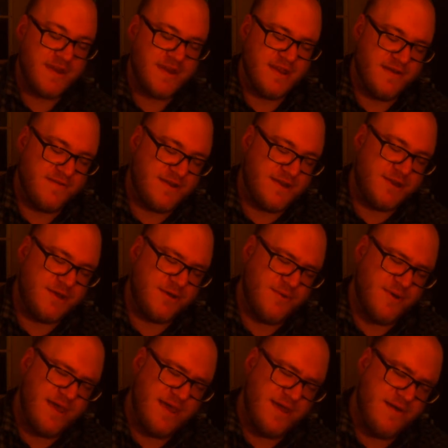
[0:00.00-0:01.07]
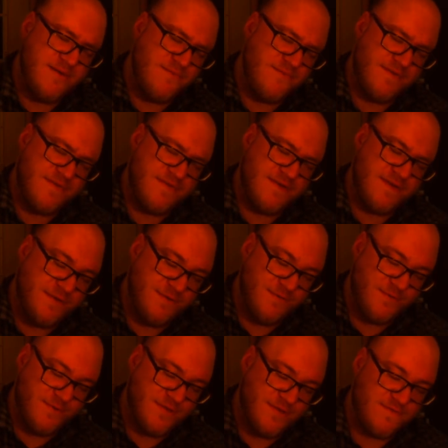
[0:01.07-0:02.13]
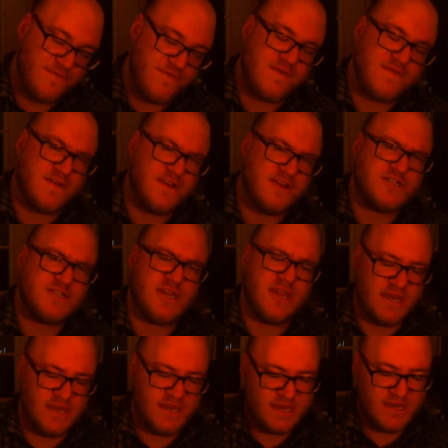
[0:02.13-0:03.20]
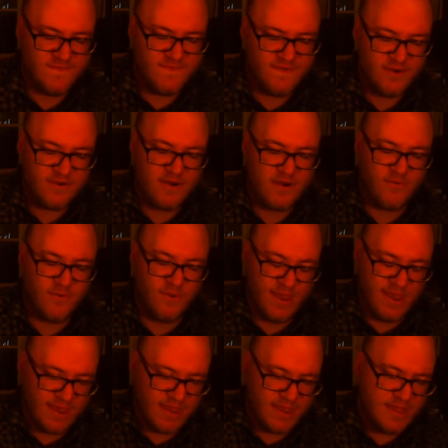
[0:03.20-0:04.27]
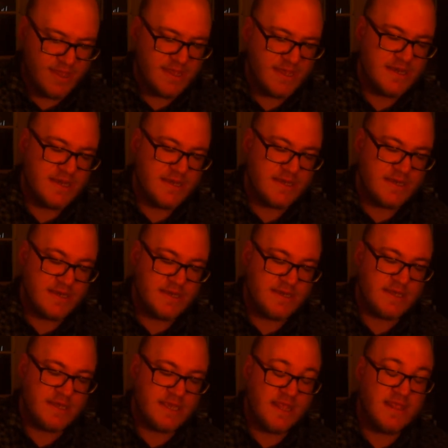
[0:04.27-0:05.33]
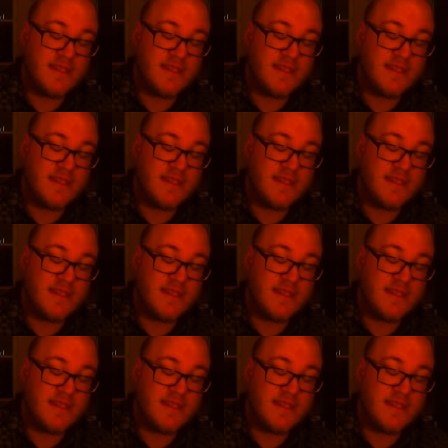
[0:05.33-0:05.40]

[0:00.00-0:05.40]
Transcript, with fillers: I have to do every single one of those things, and I just I need to figure out a way to get